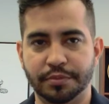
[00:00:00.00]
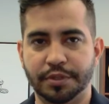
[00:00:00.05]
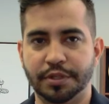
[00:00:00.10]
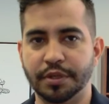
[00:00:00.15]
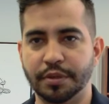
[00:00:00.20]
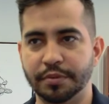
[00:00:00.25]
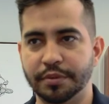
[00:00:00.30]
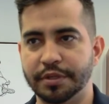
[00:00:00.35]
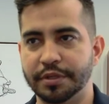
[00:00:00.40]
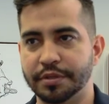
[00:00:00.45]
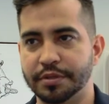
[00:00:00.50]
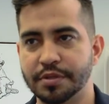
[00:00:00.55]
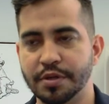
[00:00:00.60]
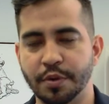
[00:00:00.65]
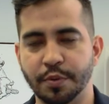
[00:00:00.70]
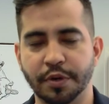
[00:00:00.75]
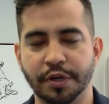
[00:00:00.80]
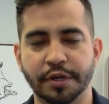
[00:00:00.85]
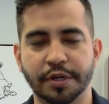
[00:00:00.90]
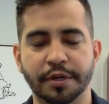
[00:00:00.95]
showed his
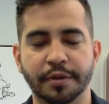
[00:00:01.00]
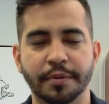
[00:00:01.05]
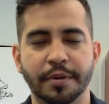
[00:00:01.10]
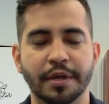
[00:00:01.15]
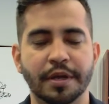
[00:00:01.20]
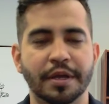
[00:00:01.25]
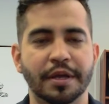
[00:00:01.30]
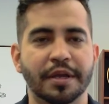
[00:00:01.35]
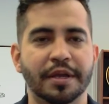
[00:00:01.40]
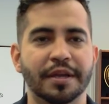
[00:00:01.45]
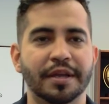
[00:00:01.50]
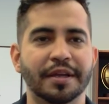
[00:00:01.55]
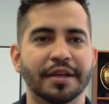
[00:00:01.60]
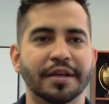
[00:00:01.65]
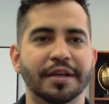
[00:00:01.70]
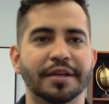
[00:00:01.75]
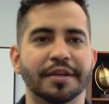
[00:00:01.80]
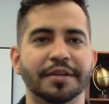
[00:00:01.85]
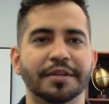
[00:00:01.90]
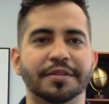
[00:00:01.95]
coworker,
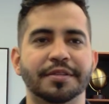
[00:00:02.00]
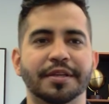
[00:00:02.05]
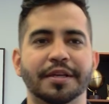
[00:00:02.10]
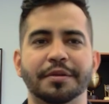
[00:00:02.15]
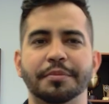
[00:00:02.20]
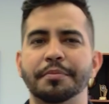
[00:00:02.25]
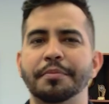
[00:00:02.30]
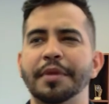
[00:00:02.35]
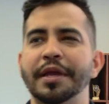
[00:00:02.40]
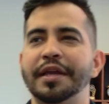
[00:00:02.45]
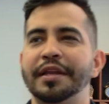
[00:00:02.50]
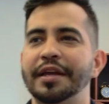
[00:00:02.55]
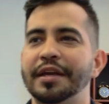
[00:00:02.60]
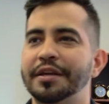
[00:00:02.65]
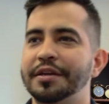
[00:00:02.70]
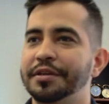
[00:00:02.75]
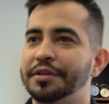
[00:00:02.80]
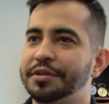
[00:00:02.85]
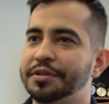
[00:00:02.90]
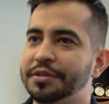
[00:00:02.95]
and he said, "Man, I
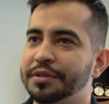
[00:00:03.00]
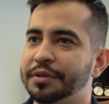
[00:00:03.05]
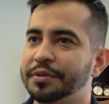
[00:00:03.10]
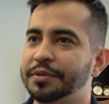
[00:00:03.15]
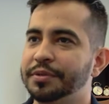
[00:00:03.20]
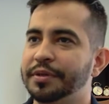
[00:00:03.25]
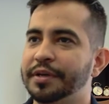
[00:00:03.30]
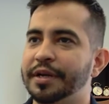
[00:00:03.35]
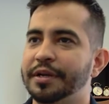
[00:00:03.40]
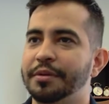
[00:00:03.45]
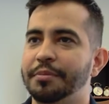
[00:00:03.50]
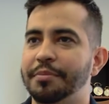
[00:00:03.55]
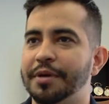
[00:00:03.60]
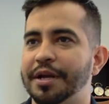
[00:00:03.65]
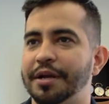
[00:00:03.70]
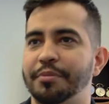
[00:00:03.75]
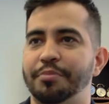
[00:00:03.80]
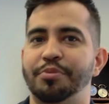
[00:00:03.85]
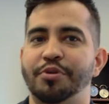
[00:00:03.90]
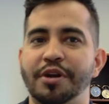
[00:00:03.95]
could have showed you how to
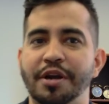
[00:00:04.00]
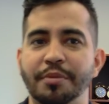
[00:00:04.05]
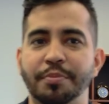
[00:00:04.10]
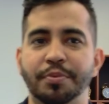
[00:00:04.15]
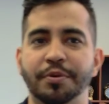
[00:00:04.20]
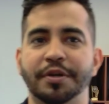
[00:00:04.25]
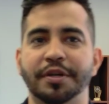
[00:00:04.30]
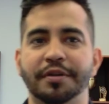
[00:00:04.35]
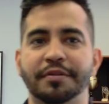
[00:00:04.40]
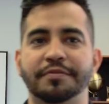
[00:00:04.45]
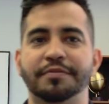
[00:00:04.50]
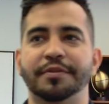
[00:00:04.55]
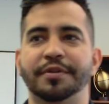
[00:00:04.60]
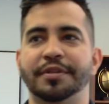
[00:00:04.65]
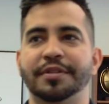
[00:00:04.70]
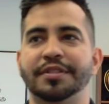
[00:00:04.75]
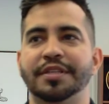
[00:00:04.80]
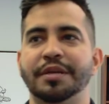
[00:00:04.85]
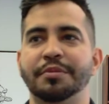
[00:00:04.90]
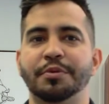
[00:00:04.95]
buy a property for
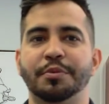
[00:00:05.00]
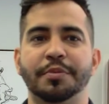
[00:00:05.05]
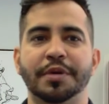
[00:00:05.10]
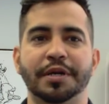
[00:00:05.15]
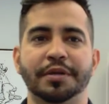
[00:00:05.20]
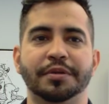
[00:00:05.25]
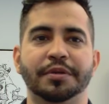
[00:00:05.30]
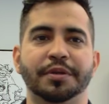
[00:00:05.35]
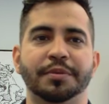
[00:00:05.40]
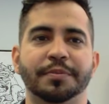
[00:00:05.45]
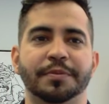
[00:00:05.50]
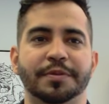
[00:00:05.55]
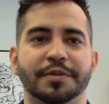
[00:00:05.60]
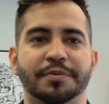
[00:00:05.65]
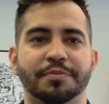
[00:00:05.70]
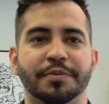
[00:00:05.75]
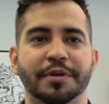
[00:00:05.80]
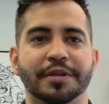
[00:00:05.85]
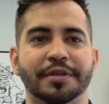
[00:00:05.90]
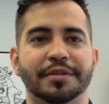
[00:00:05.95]
the same amount you
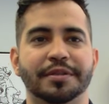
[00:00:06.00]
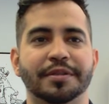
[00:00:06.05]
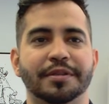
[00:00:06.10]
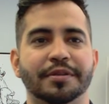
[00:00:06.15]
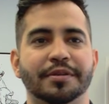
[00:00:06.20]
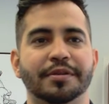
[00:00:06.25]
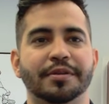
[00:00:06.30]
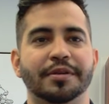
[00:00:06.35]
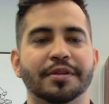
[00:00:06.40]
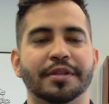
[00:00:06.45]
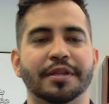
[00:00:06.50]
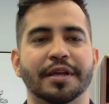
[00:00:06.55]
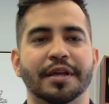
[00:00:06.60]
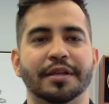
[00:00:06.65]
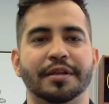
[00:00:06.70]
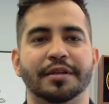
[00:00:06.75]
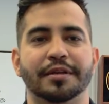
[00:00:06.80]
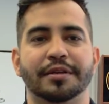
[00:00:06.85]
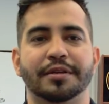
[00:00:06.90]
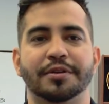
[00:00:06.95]
spent on
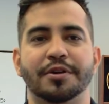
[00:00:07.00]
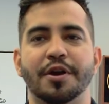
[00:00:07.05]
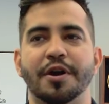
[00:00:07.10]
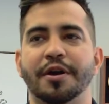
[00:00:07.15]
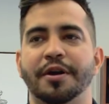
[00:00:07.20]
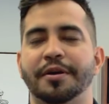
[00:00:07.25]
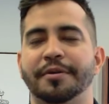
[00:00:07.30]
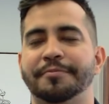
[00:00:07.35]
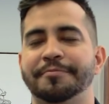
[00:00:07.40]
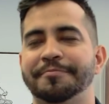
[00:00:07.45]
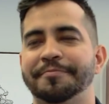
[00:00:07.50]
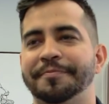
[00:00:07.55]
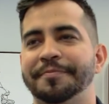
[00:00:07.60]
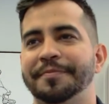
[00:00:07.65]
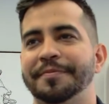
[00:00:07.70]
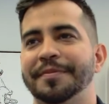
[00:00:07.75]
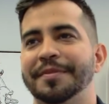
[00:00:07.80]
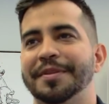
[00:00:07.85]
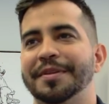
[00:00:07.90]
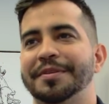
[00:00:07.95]
that car.
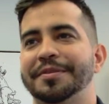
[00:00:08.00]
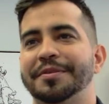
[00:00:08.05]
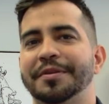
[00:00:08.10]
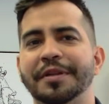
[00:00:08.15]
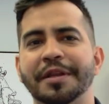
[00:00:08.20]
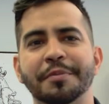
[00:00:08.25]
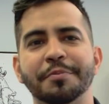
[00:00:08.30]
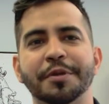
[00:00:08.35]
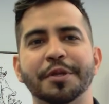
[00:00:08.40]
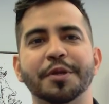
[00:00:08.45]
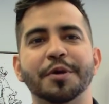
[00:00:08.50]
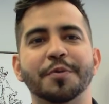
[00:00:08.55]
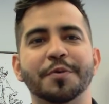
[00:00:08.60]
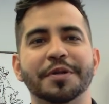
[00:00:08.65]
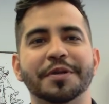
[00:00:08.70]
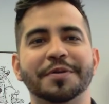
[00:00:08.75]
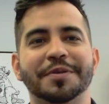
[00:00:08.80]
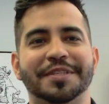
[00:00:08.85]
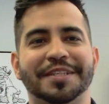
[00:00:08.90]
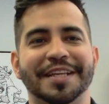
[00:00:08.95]
So let me know
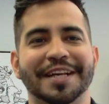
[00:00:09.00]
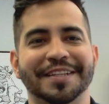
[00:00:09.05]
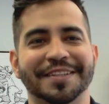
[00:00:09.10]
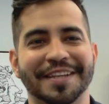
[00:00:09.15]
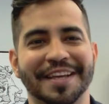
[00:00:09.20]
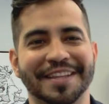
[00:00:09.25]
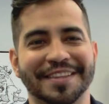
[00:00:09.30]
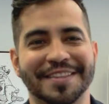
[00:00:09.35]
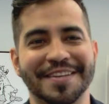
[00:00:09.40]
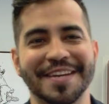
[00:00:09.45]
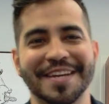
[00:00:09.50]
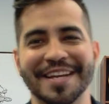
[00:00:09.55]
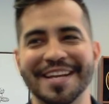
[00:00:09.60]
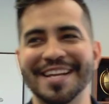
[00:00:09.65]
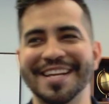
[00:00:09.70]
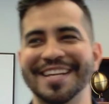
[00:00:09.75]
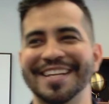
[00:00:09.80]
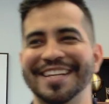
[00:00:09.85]
when you sell that thing."